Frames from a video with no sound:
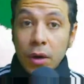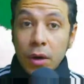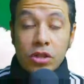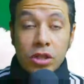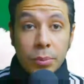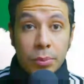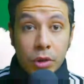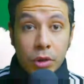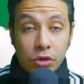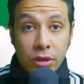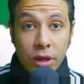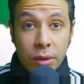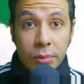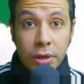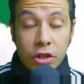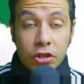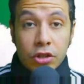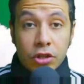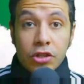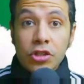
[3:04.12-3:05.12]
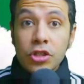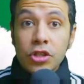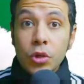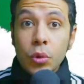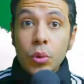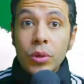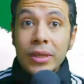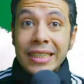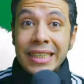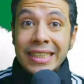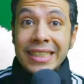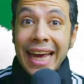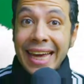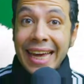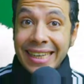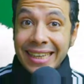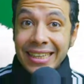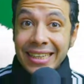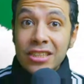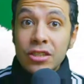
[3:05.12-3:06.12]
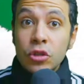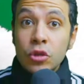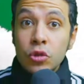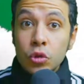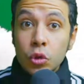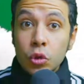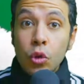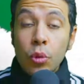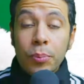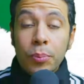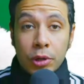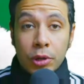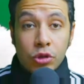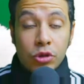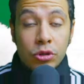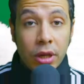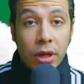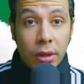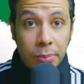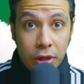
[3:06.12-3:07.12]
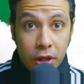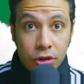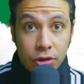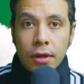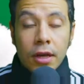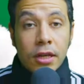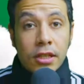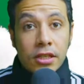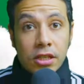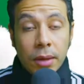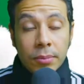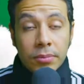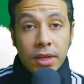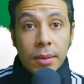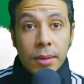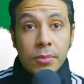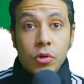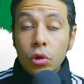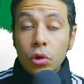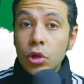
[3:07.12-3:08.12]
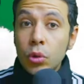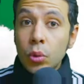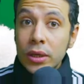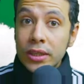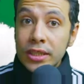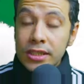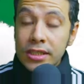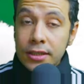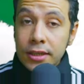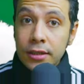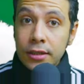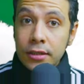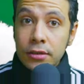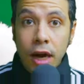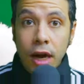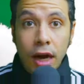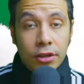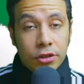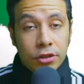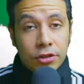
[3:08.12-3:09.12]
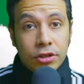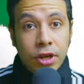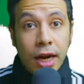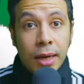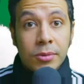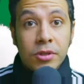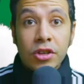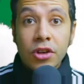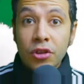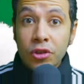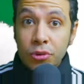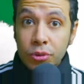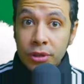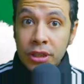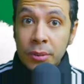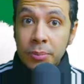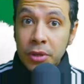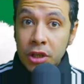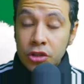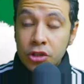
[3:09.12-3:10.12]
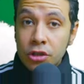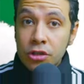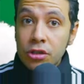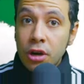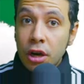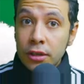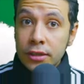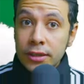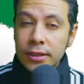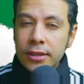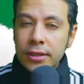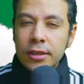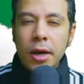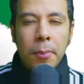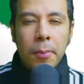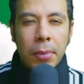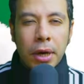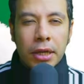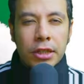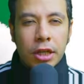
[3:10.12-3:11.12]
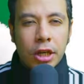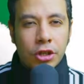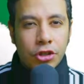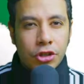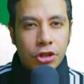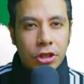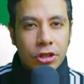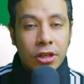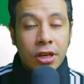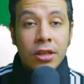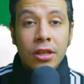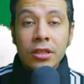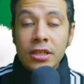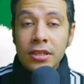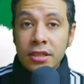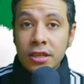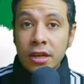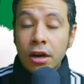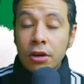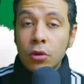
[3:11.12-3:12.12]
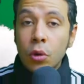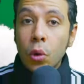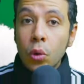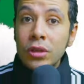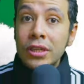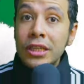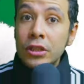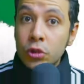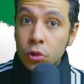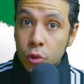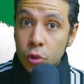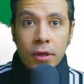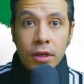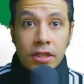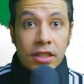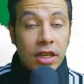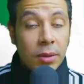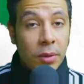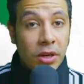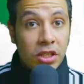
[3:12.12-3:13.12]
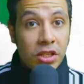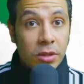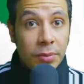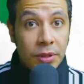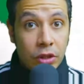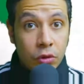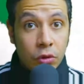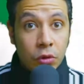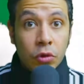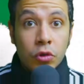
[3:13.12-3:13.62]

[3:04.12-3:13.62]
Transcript: the personal pictures, you will need at least 2 personal pictures. Sometimes only one is needed, other times 3 pictures are needed, but in general, there are only 2. They must be new,